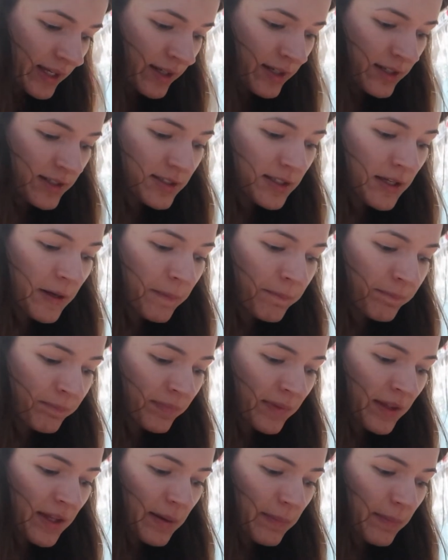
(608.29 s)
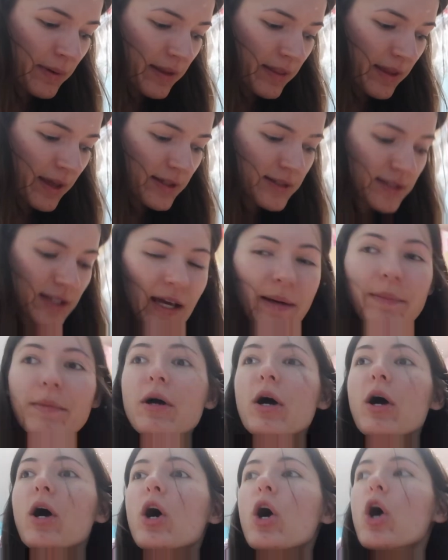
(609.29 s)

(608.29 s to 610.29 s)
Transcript: because by that time,